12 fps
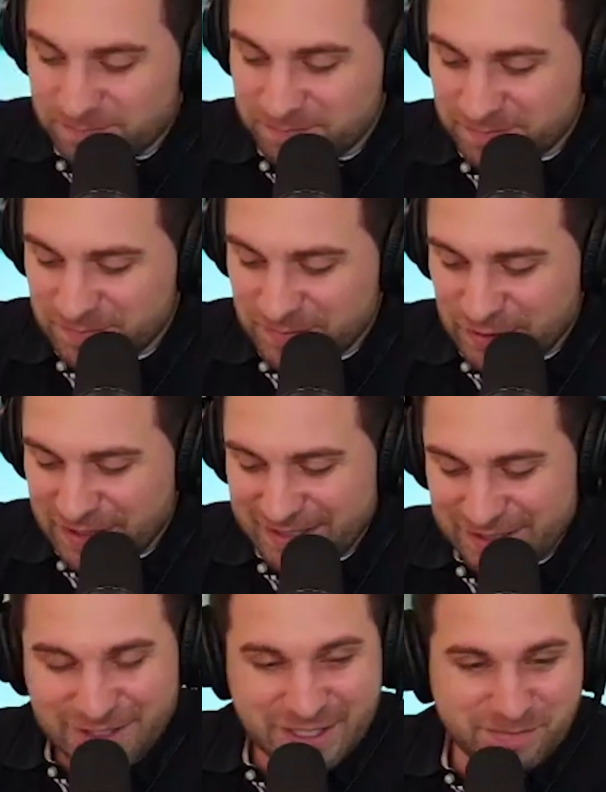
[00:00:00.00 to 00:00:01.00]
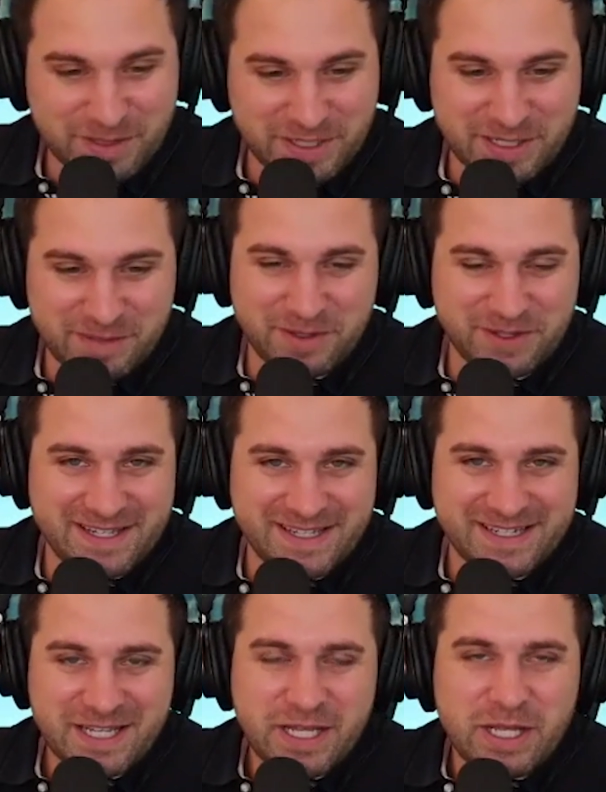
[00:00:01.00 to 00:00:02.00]
Right. You can't, you can't pick up on that.
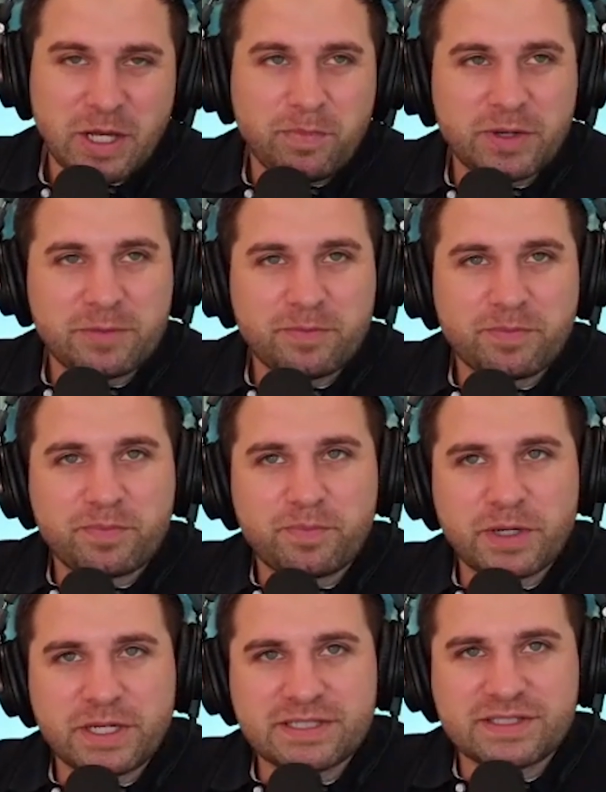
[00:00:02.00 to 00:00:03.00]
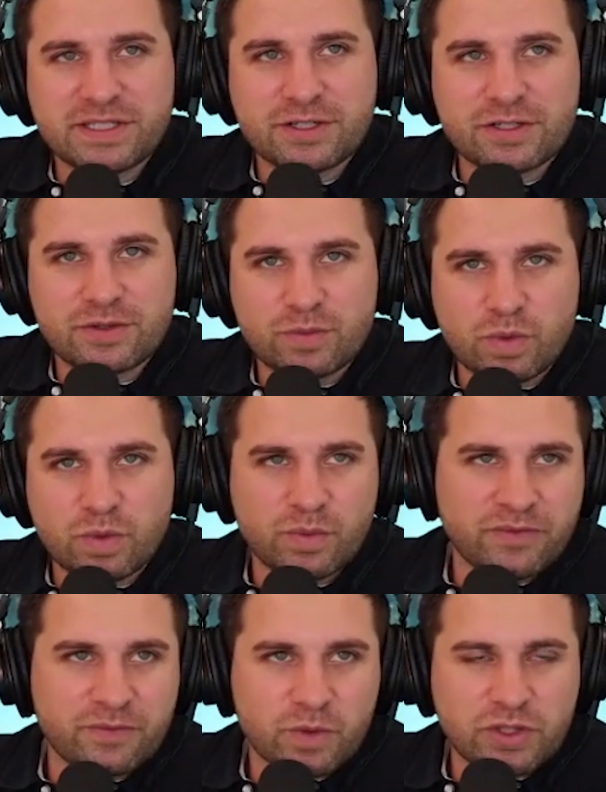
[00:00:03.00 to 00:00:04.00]
No. But but is there we
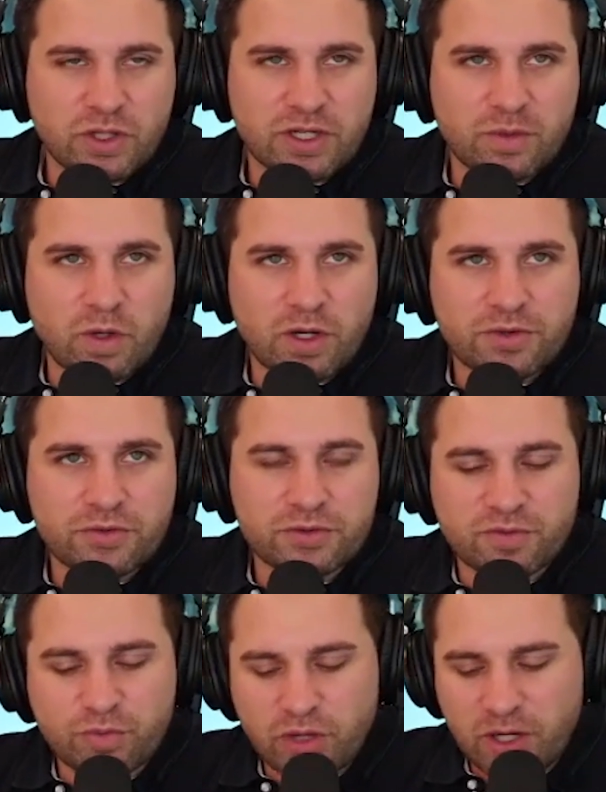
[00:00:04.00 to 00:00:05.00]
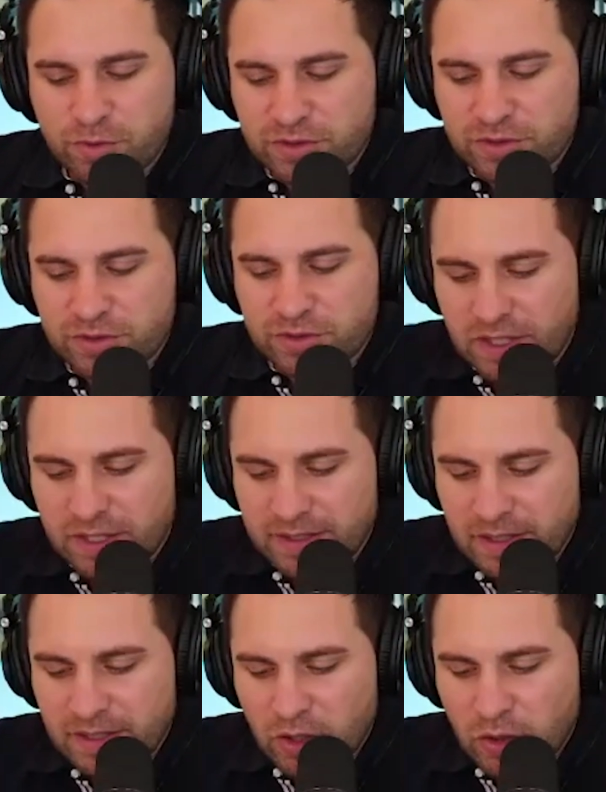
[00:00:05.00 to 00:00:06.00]
we're talking walkthroughs of properties a
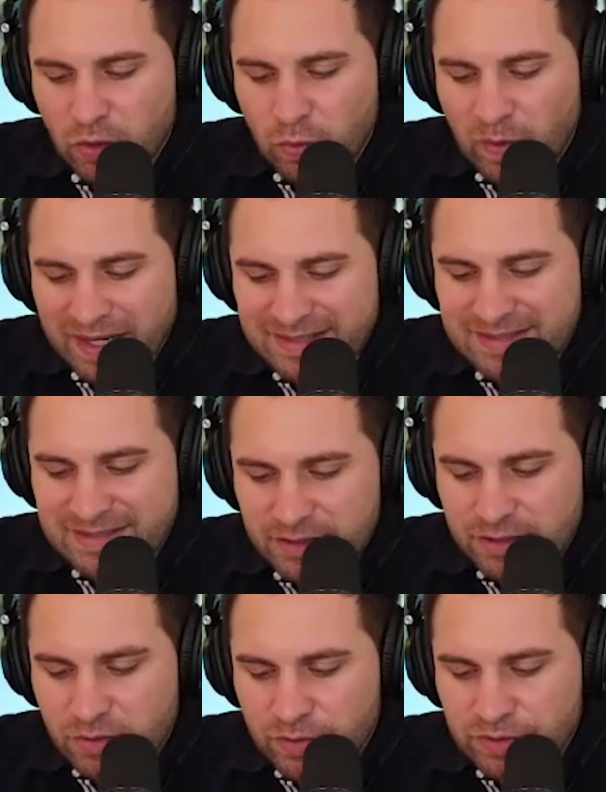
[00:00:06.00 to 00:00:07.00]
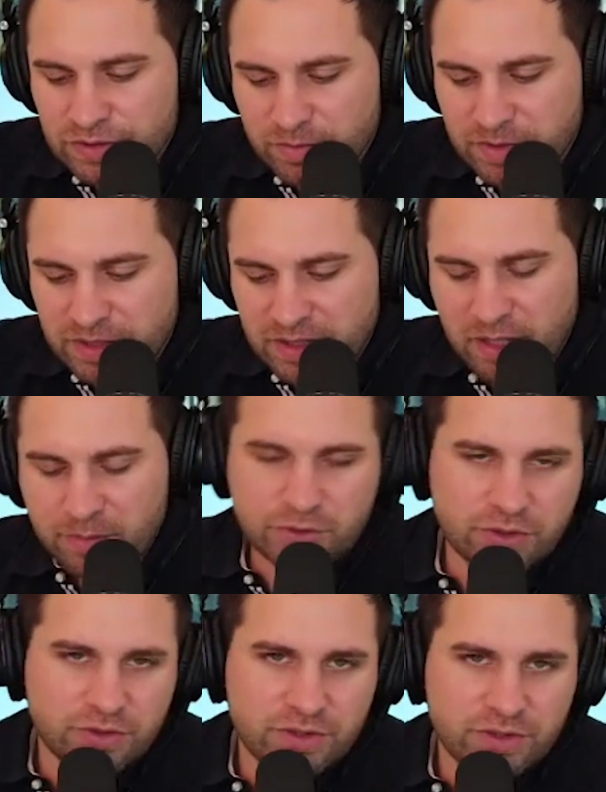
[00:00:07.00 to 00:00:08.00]
lot. When is there going to be an
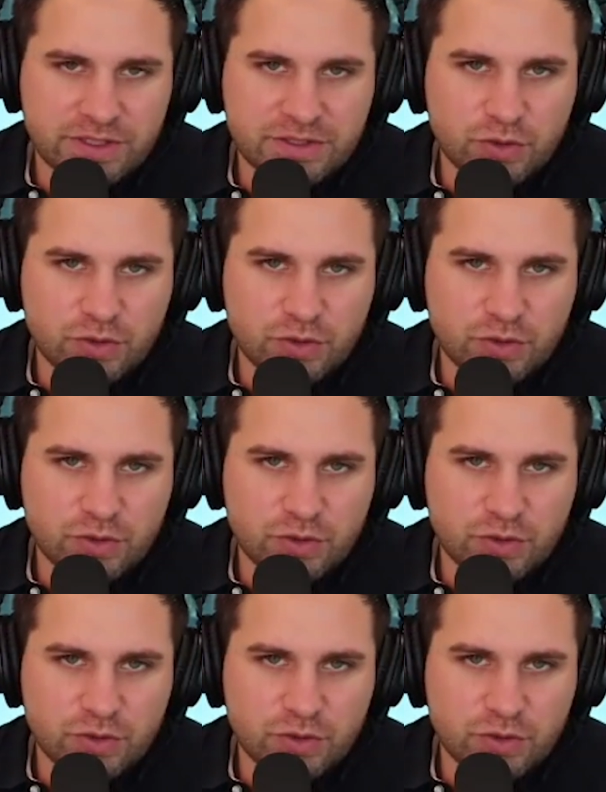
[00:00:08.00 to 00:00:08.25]
opportunity to